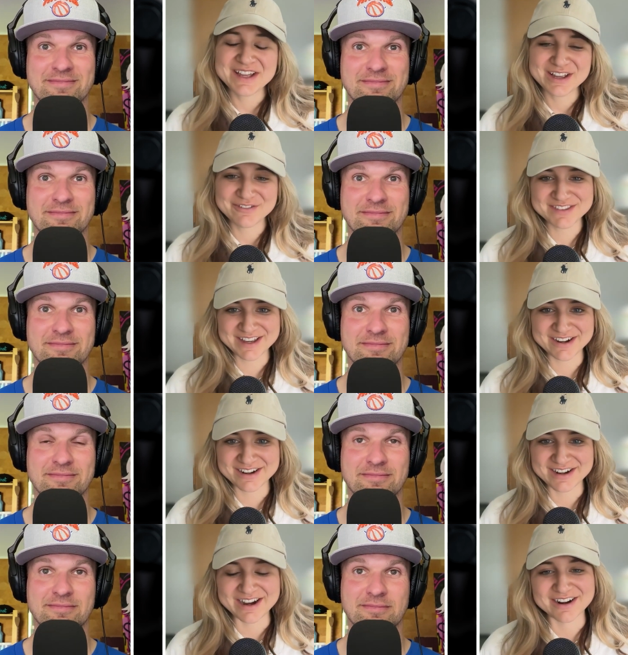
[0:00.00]
Speaker 1: if there
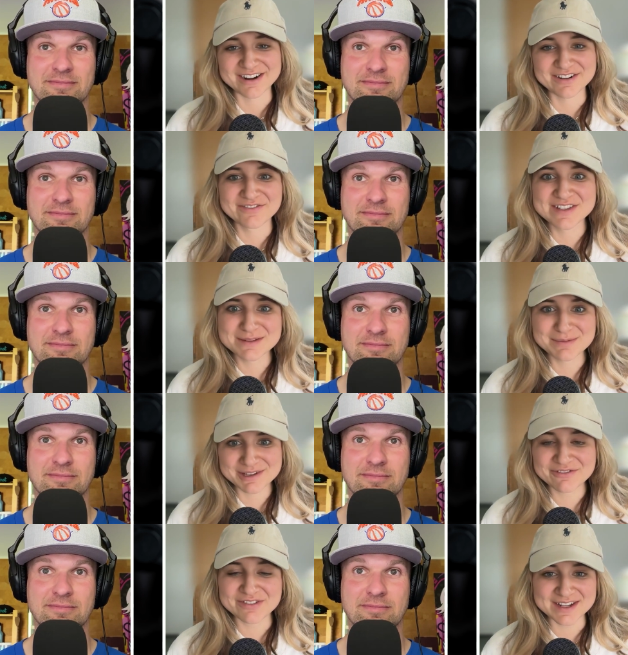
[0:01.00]
are visible
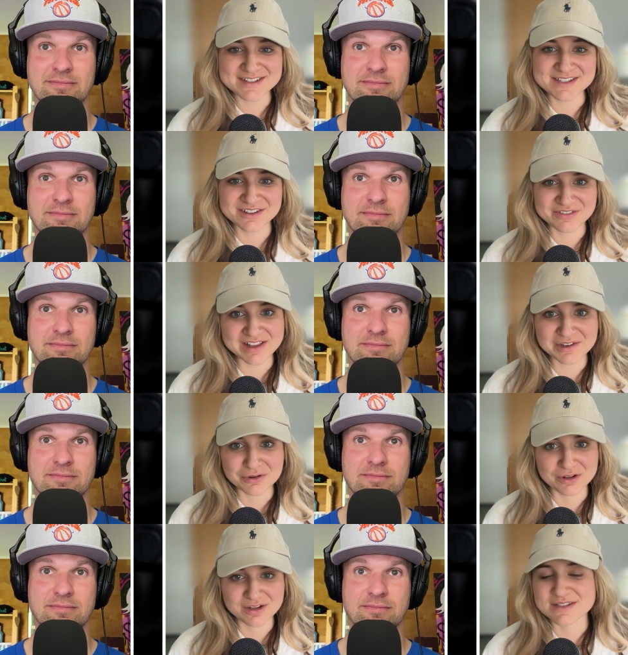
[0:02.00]
effects of
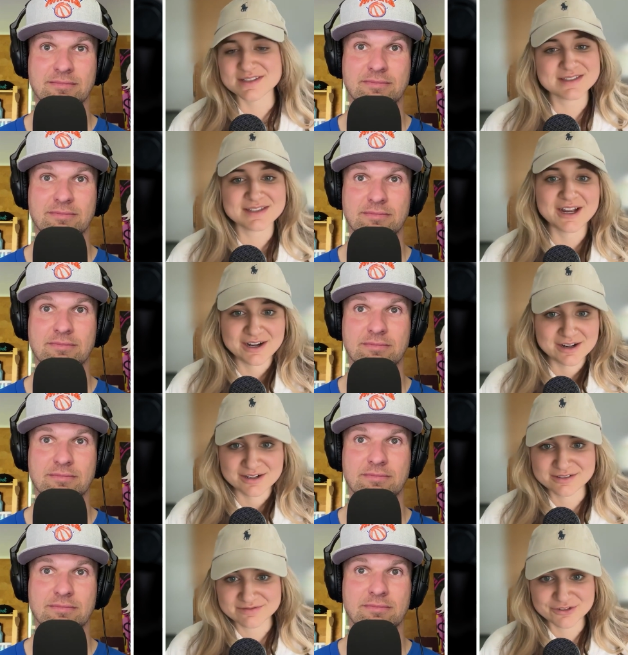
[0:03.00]
alcohol because there are
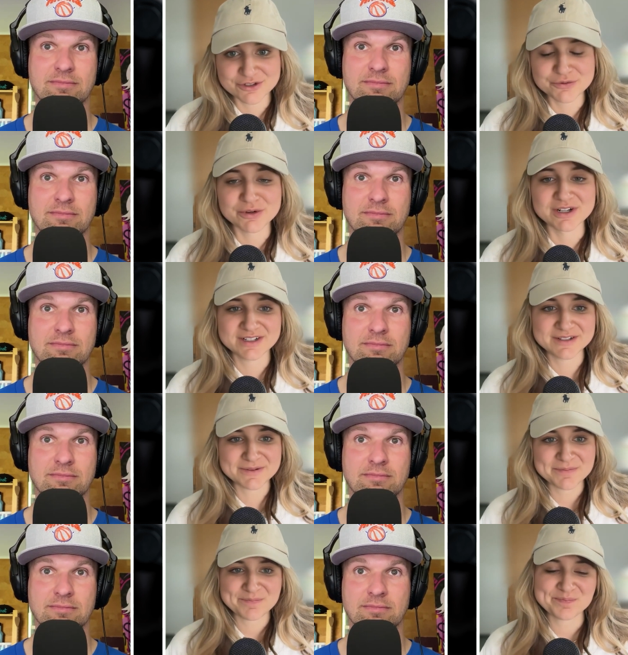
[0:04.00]
for sure.
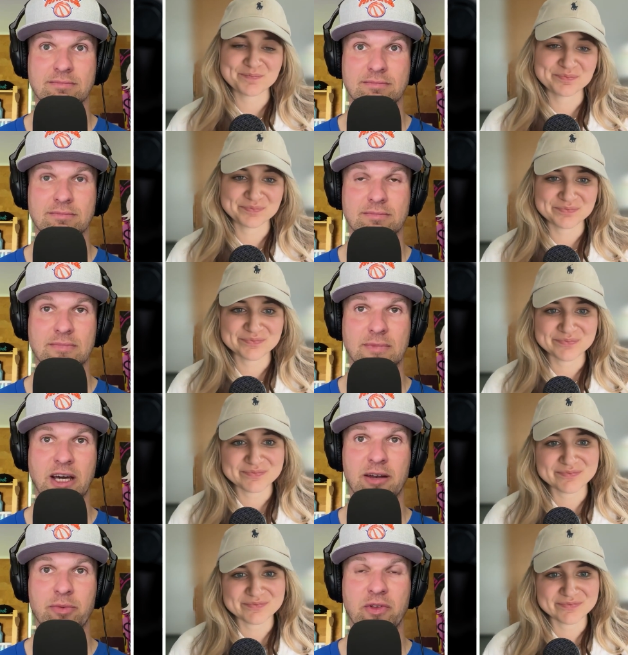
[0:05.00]

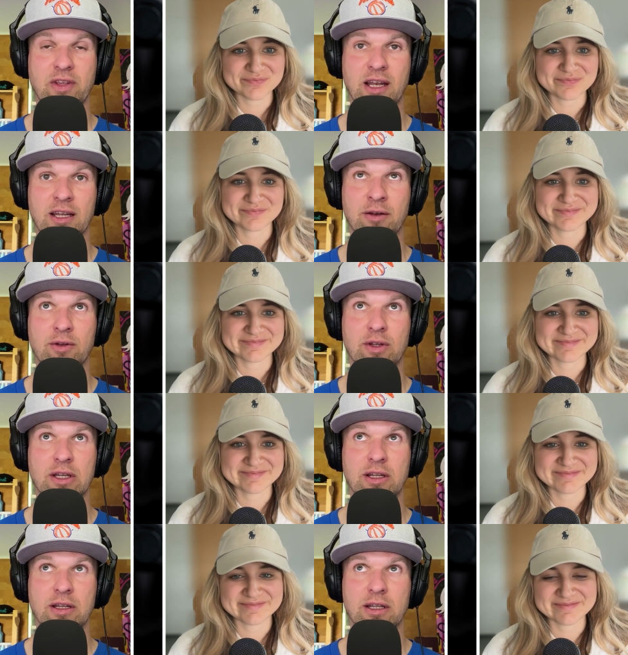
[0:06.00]
Speaker 2: 100% and
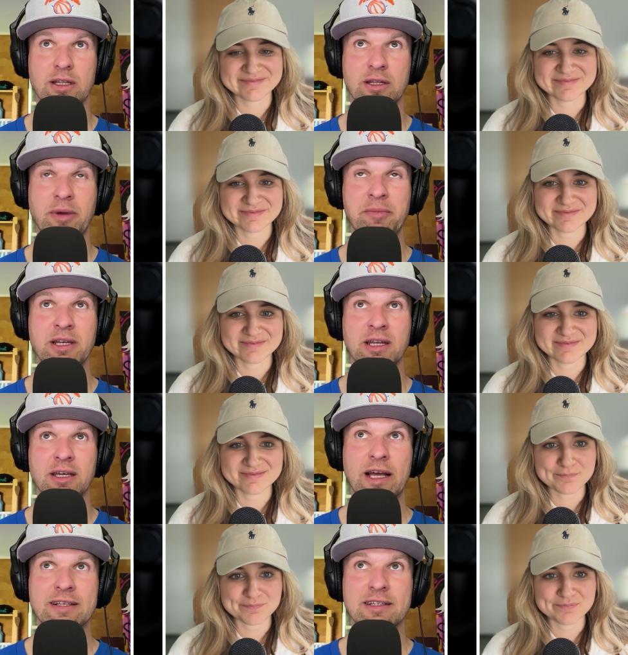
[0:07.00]
eh, I mean
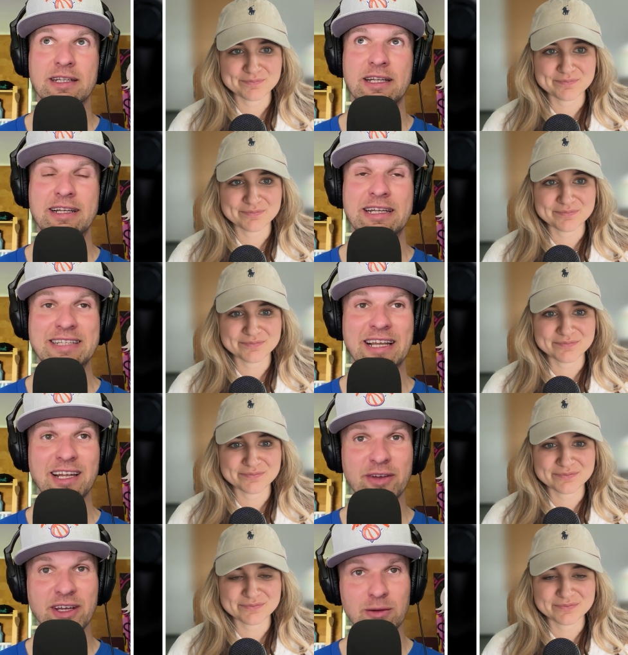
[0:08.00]
as let's say
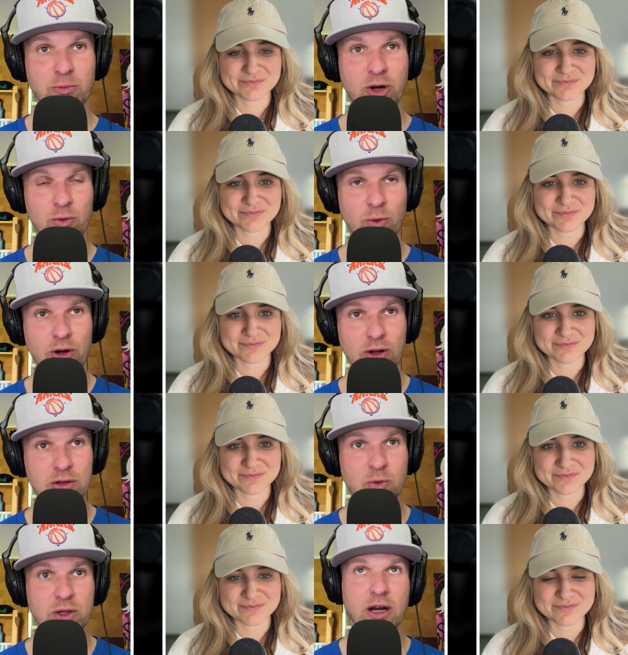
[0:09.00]
living in a modern world
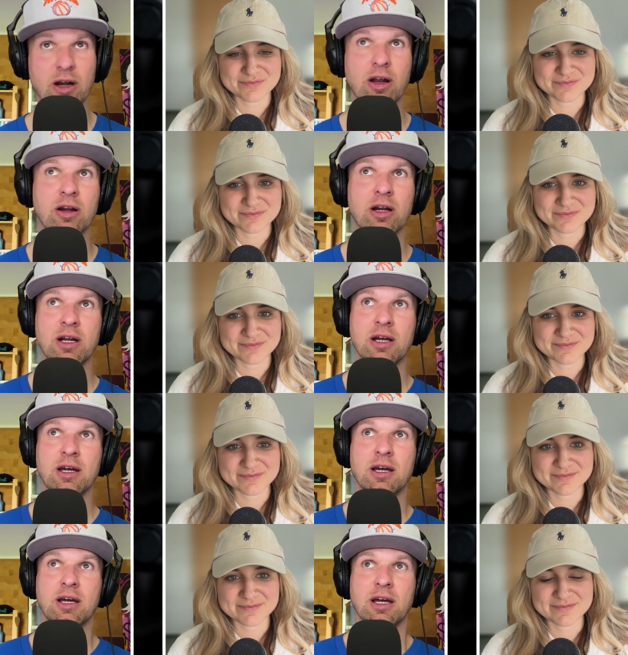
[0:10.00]
we are
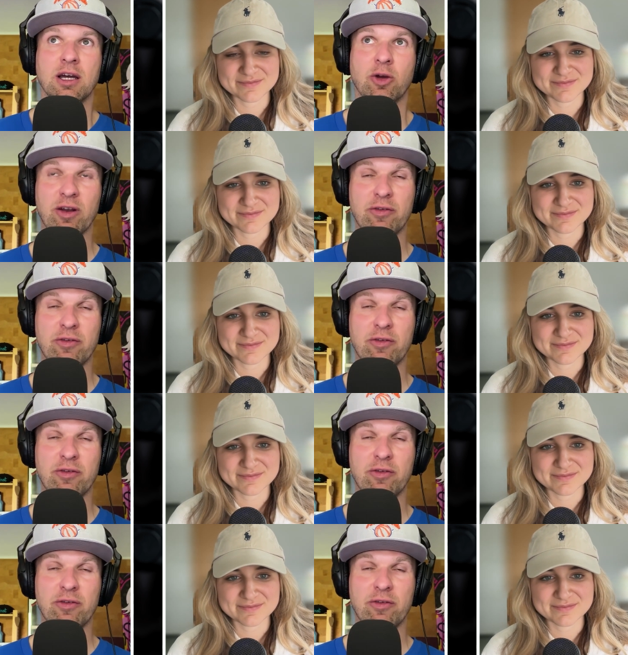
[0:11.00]
quite